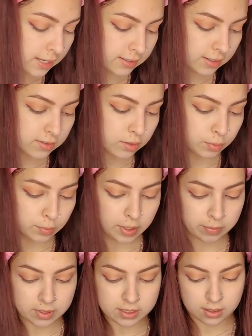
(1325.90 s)
is a super
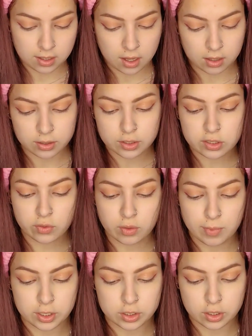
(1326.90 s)
pigmented color, so you
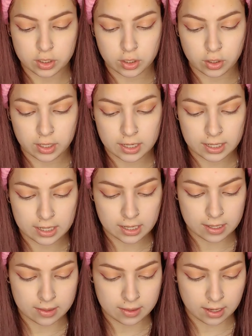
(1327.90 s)
want to make sure that you're
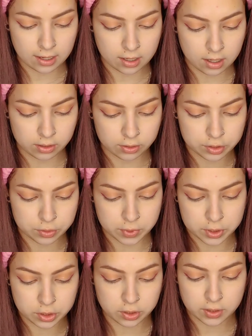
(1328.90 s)
hitting that color
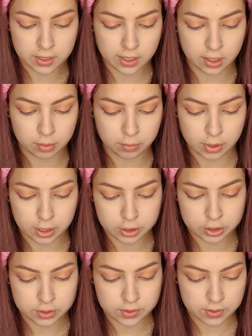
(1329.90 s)
switch or cleaning your
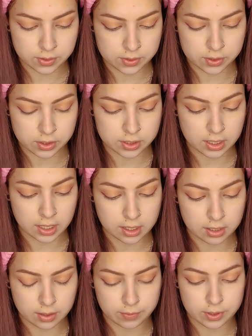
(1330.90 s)
brush as soon as you're
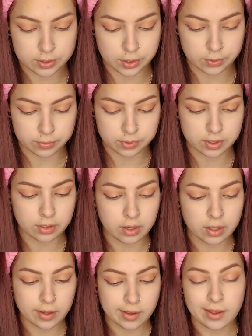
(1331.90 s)
done, that way you don't
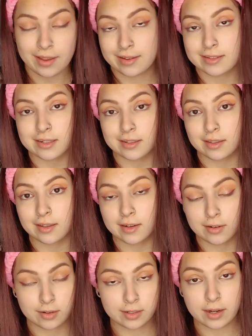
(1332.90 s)
accidentally get
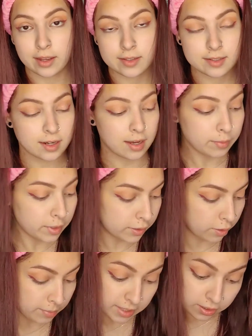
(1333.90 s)
it on you next time when you
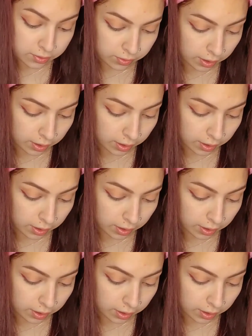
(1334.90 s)
don't mean to use